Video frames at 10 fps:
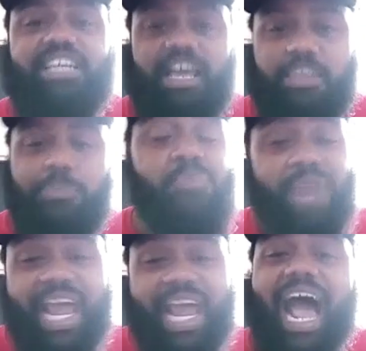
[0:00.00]
your other people
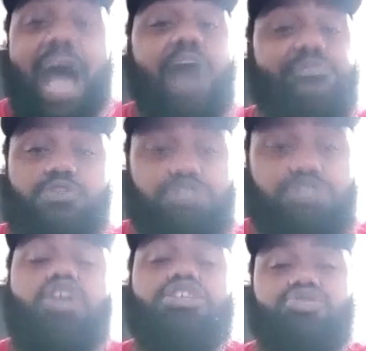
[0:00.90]
that got iPhones as
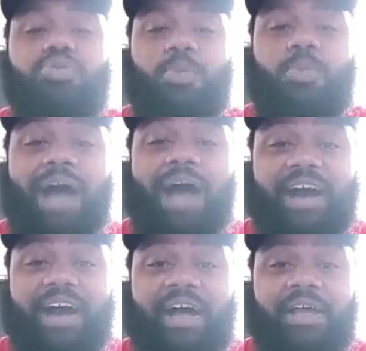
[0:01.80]
long as you're on
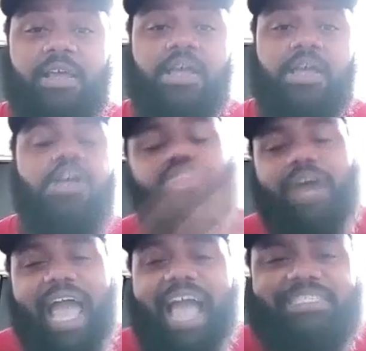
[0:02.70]
Wi-Fi. So
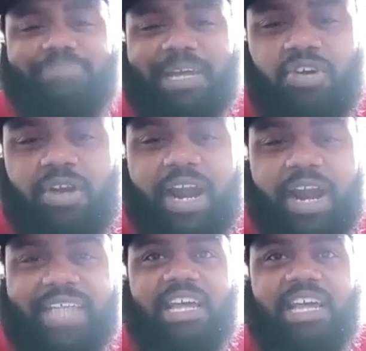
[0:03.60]
I asked my daughter,
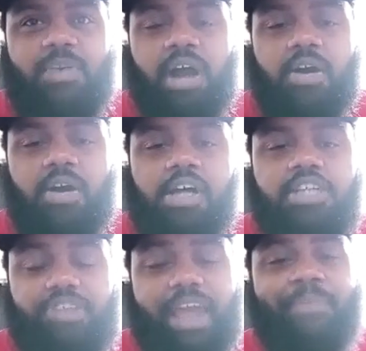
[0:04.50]
I said, well,
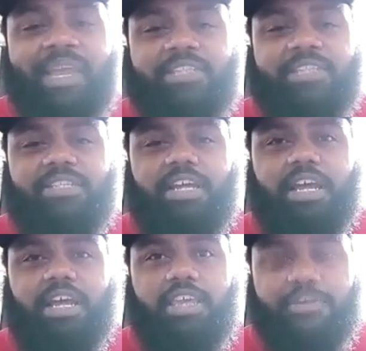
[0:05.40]
so that means
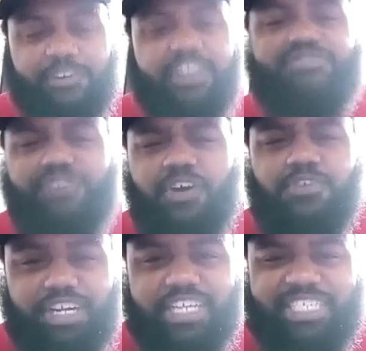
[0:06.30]
your friends'
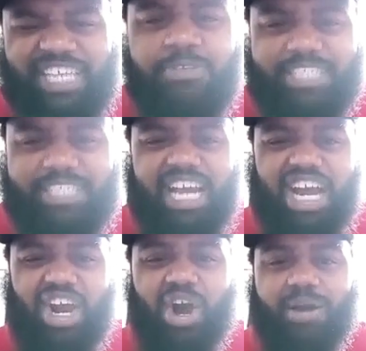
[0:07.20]
phones are continuously
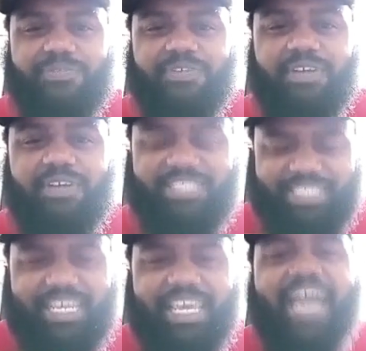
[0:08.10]
cut off. She
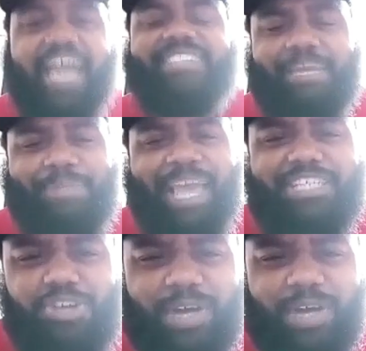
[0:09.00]
said, Yeah. I said, Let me ask
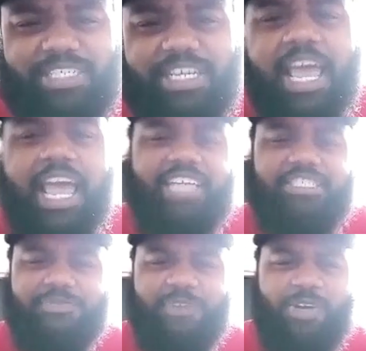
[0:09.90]
you a question. Has
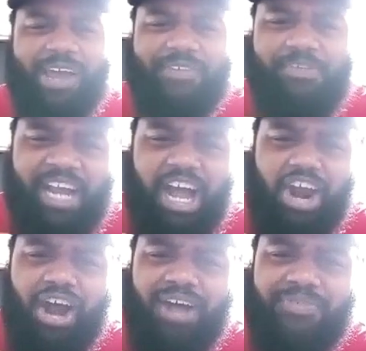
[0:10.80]
your phone ever been cut
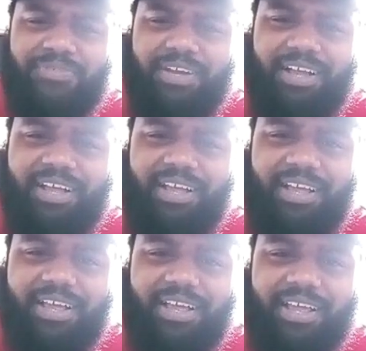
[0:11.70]
off?
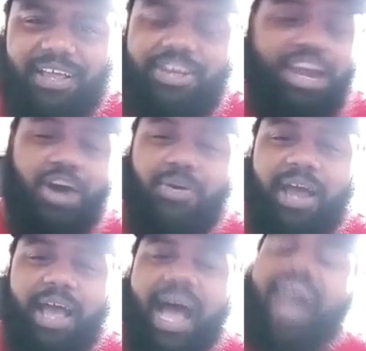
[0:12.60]
no.
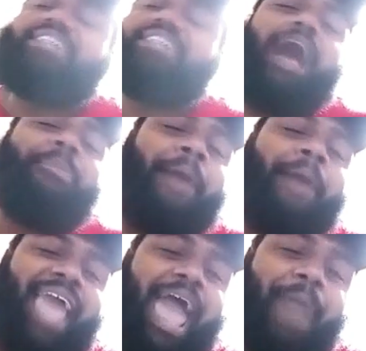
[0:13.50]
I said, How about
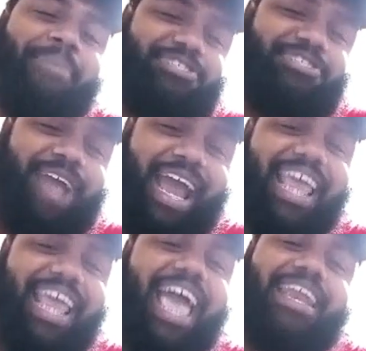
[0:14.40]
be happy that you got a
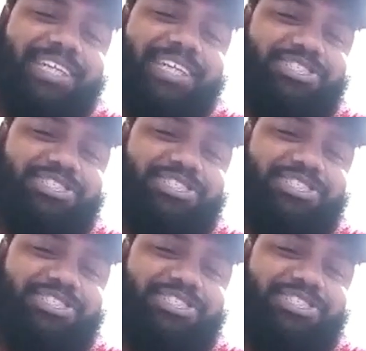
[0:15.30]
dad to make